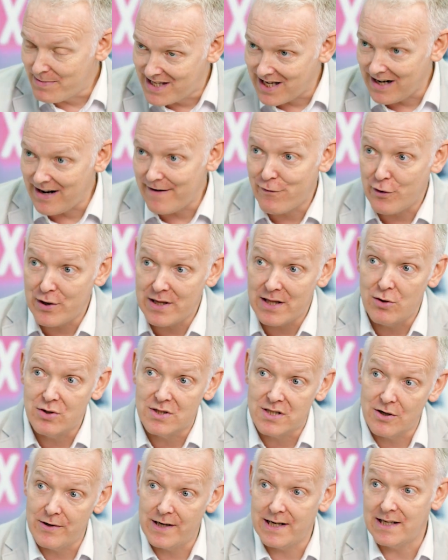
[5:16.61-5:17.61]
delivering
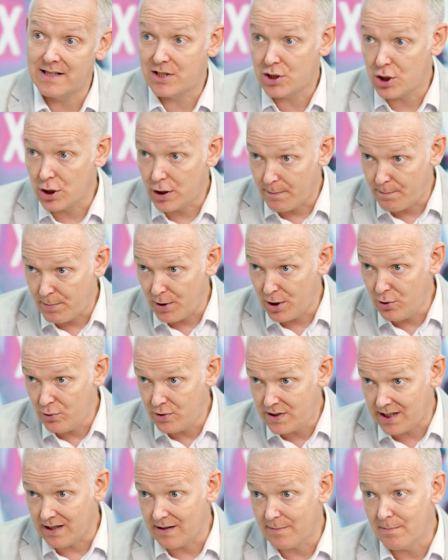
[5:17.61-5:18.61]
those learnings to the blue
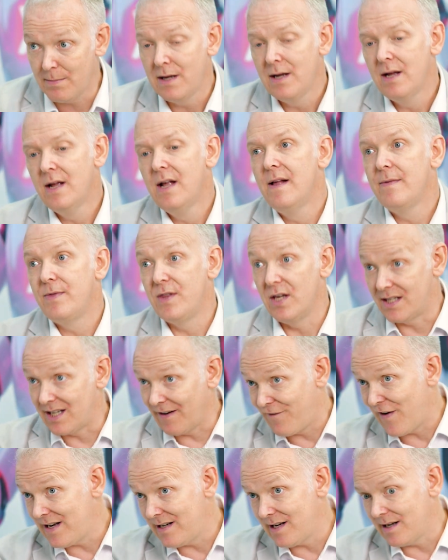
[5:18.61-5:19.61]
team, the
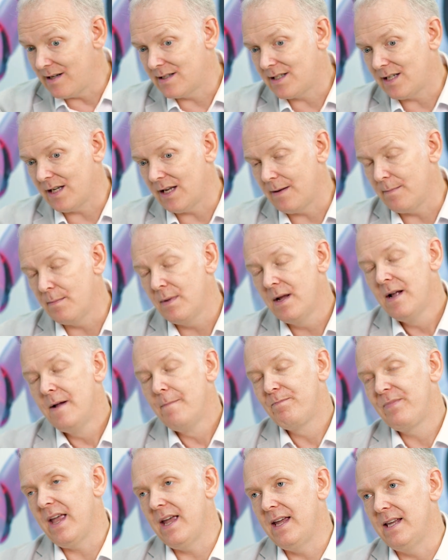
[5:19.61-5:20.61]
defending team,
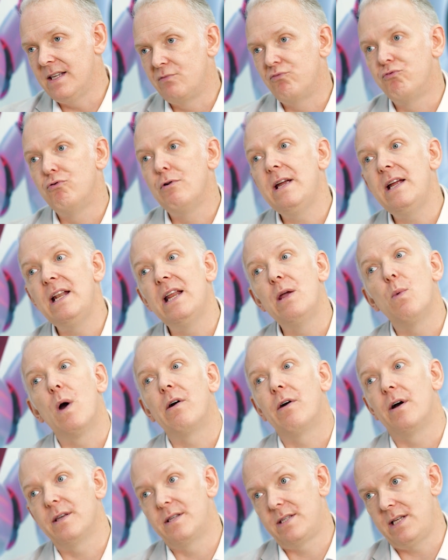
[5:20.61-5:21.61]
is really
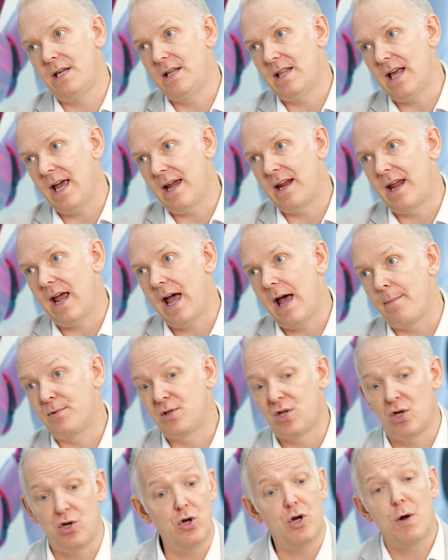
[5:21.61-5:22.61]
where I see that gap.
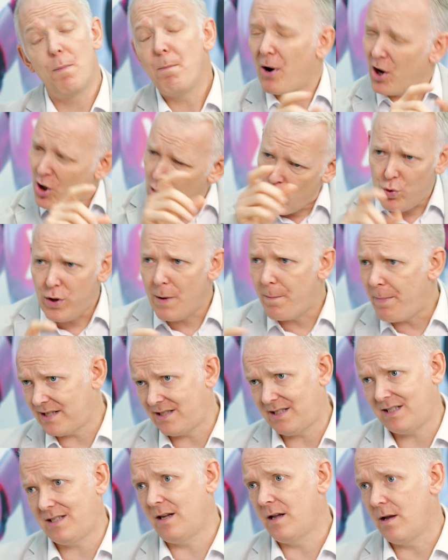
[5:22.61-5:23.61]
So you can buy all the
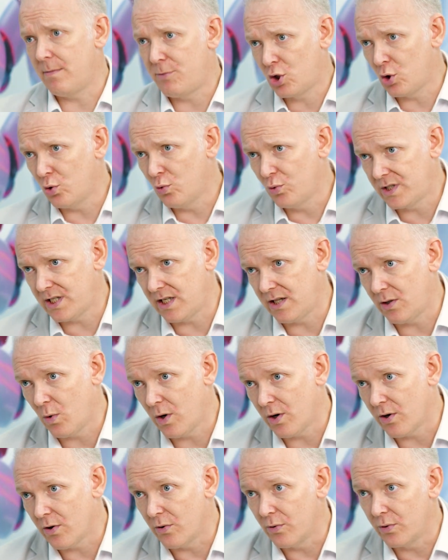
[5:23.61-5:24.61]
best uh, tools in the
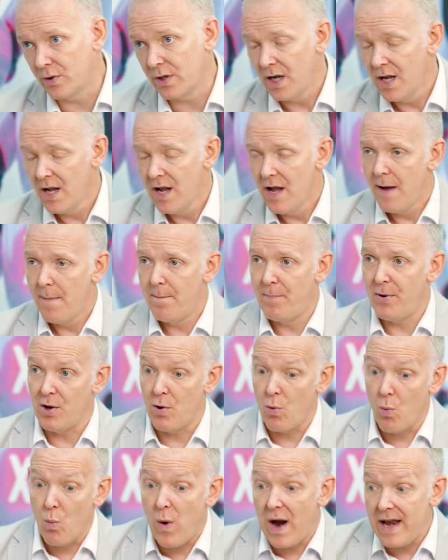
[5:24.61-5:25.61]
world,
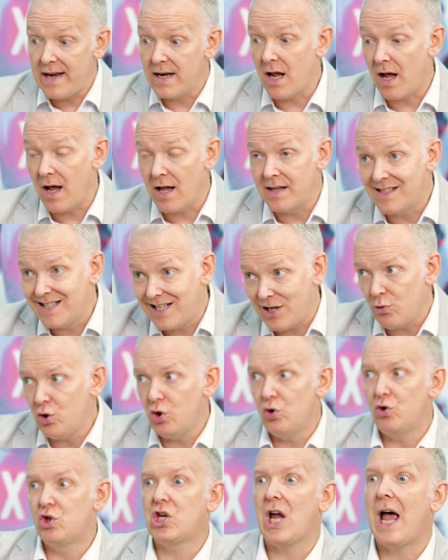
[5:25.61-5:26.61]
but when until
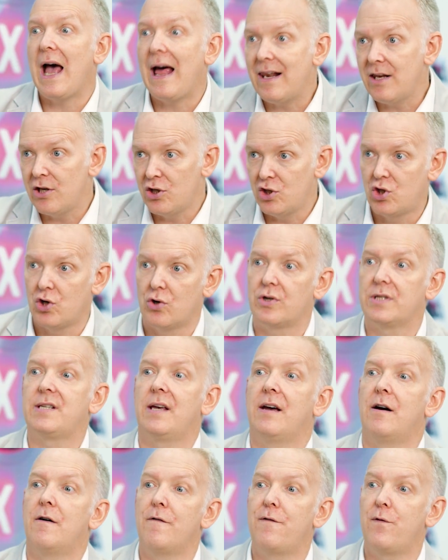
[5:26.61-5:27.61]
you challenge
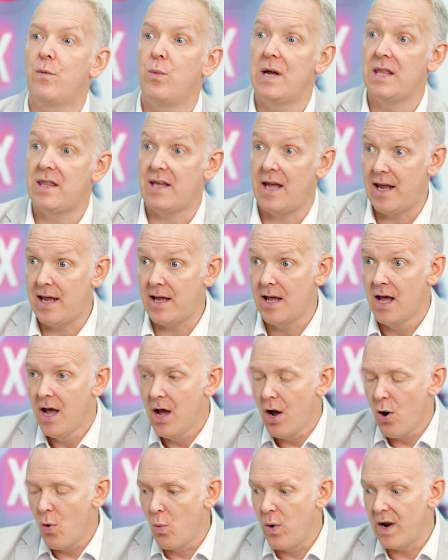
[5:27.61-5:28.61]
yourself with a
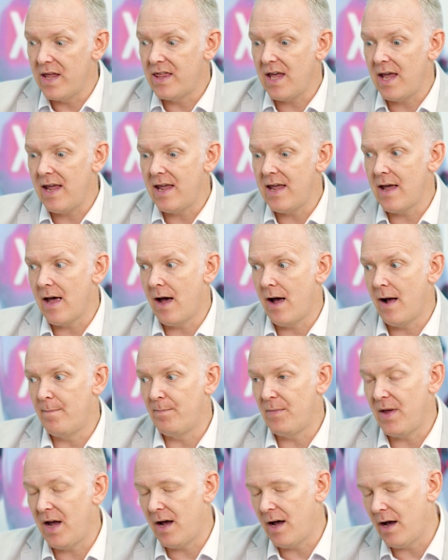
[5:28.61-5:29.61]
with a
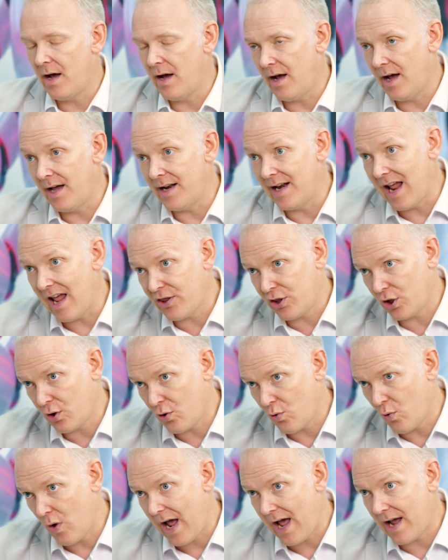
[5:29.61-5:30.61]
um, uh, an
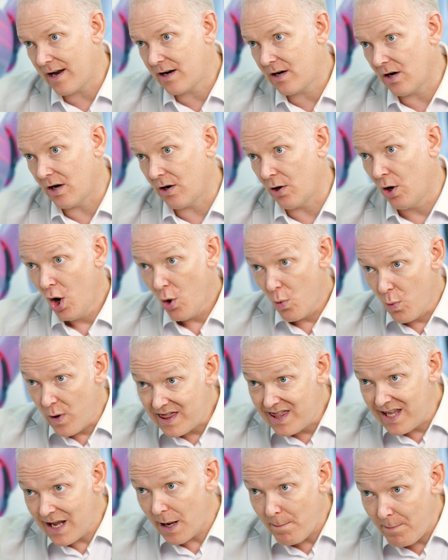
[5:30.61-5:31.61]
ethical hacker
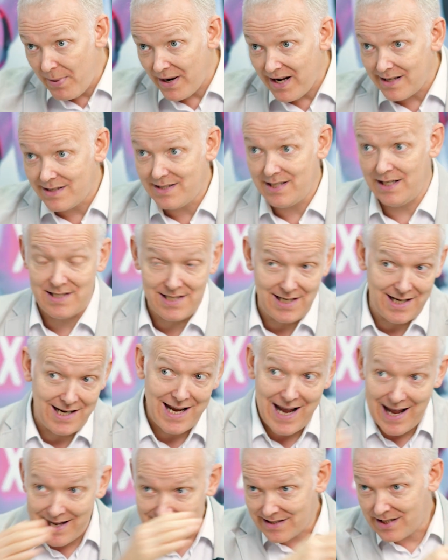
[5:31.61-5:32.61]
with the ability to
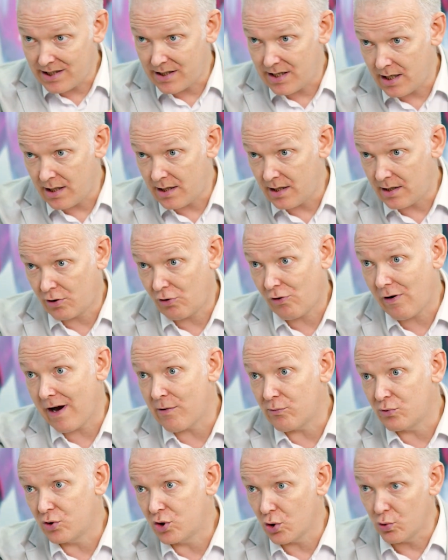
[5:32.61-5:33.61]
get to the
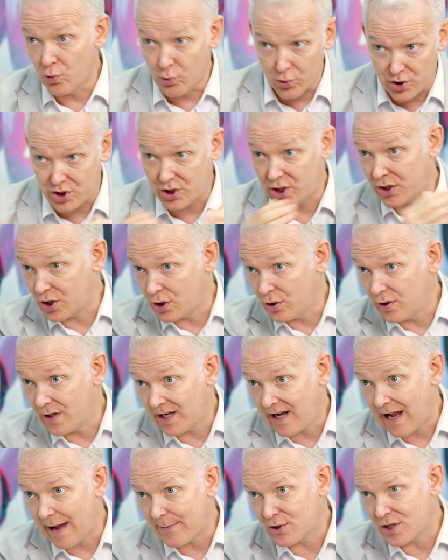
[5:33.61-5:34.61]
crown jewels to do the
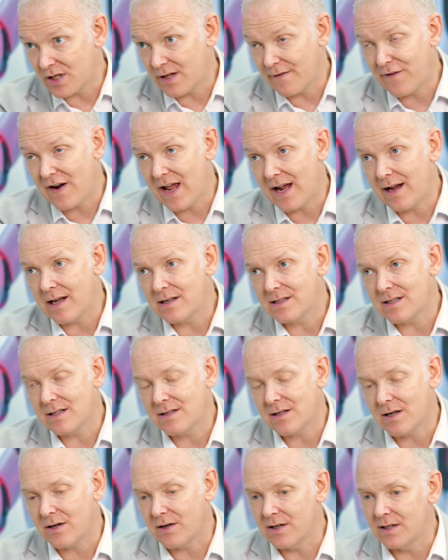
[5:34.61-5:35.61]
capture the flag
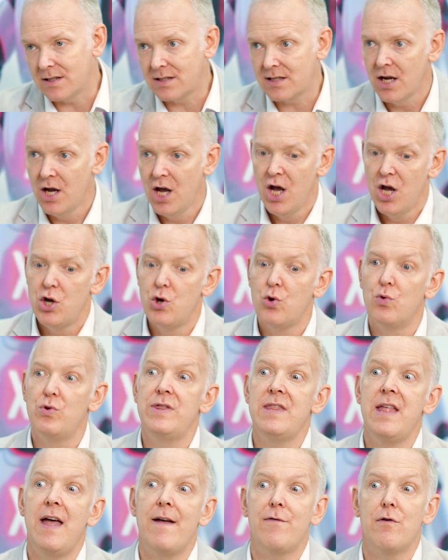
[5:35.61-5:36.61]
exercise, you'll
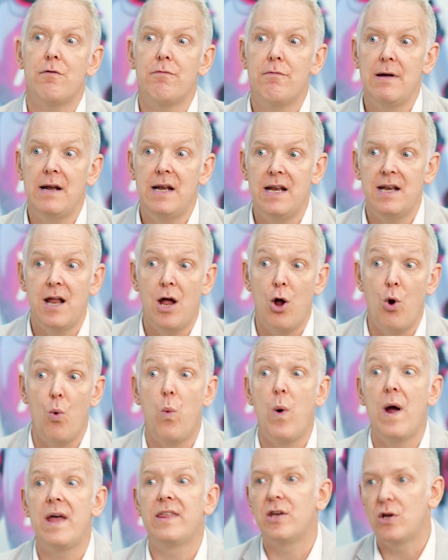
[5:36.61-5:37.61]
never really know
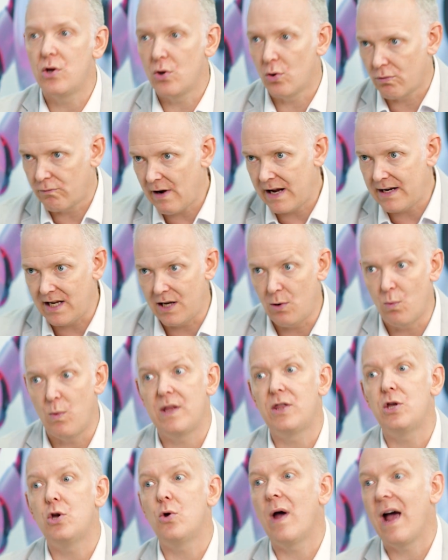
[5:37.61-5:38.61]
whether you're ready,
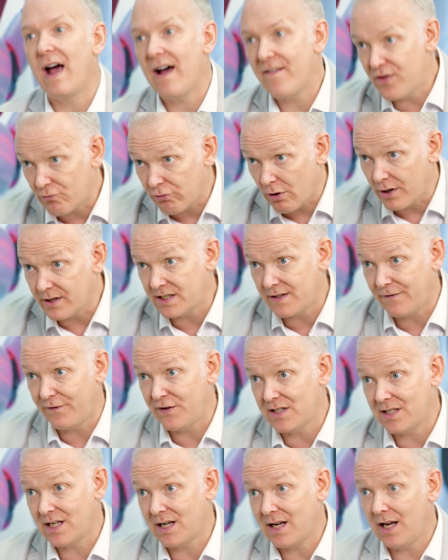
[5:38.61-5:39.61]
whether you have the right
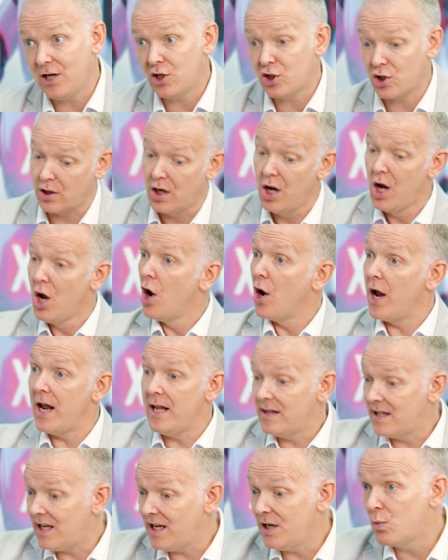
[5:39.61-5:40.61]
sophistication,
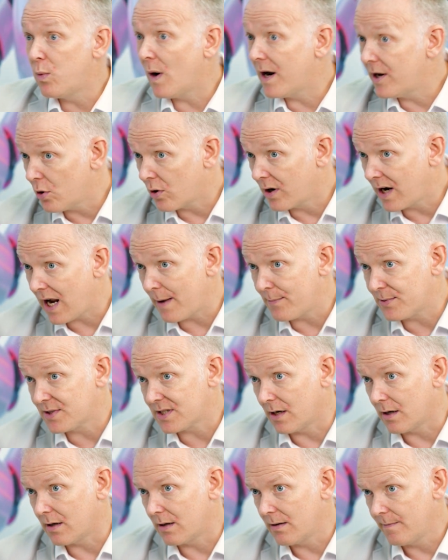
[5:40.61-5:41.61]
indeed where your gaps
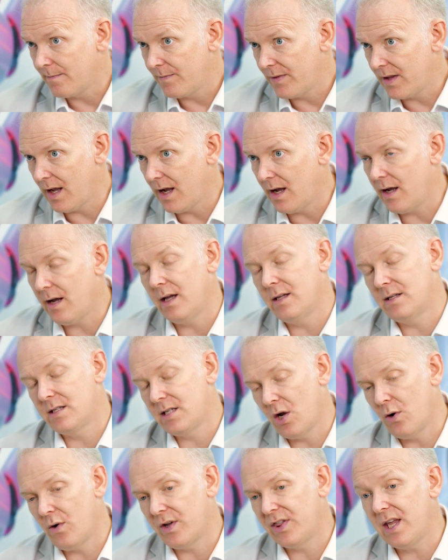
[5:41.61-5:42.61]
are. Yeah, and
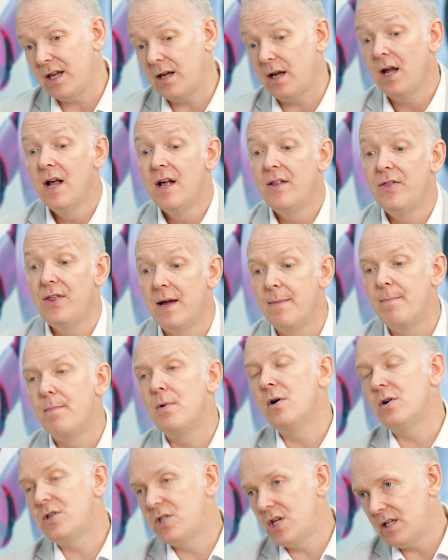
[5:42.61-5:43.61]
so I think the
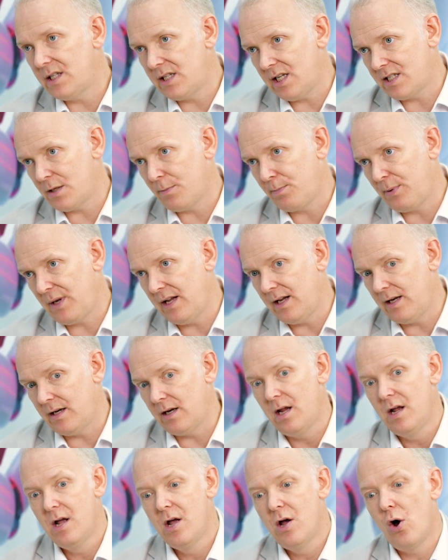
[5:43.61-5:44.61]
emerging
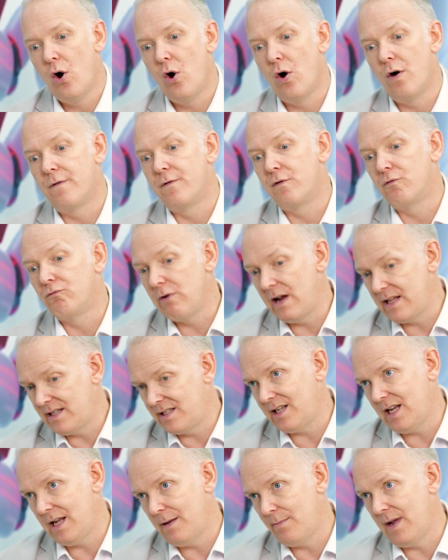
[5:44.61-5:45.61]
discipline of red
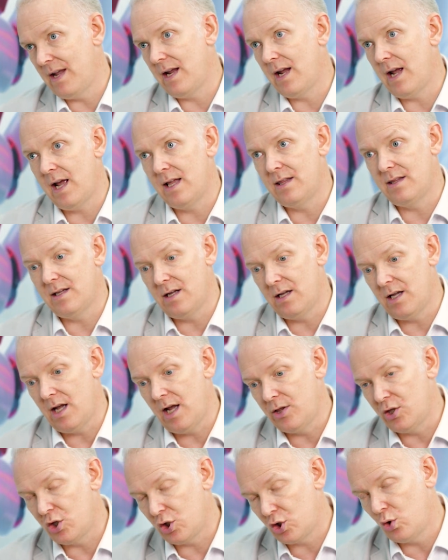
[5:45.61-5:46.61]
teaming and the
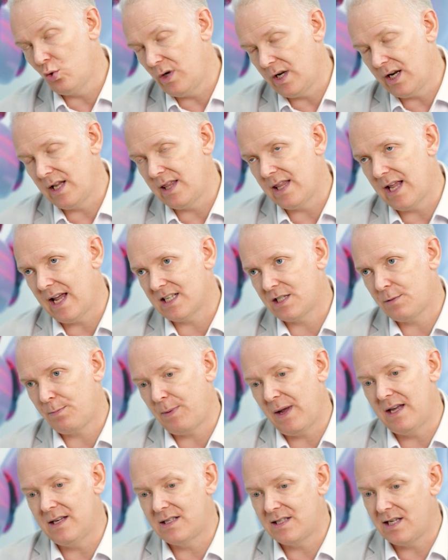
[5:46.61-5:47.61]
and the tooling in that
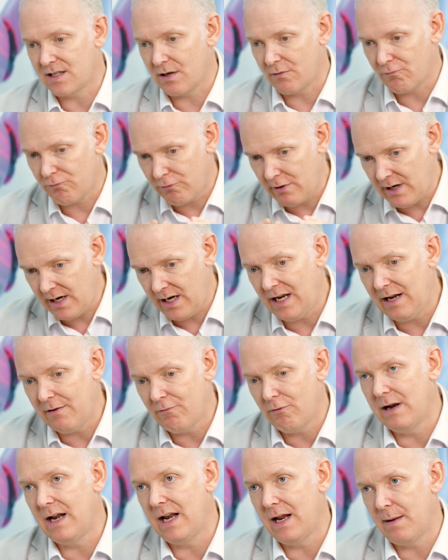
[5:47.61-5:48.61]
space is a really
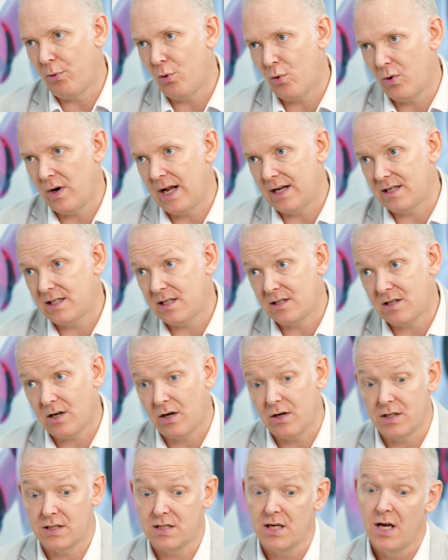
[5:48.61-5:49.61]
really important
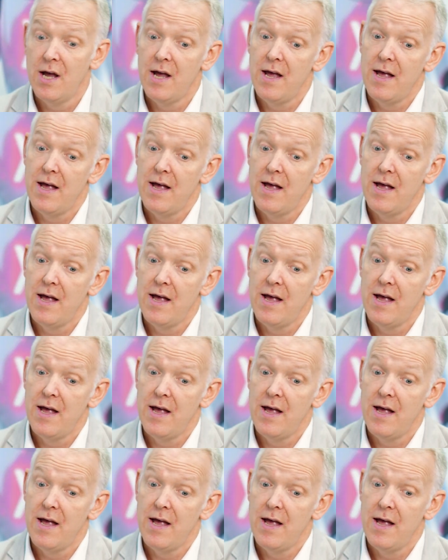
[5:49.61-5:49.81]
exercise.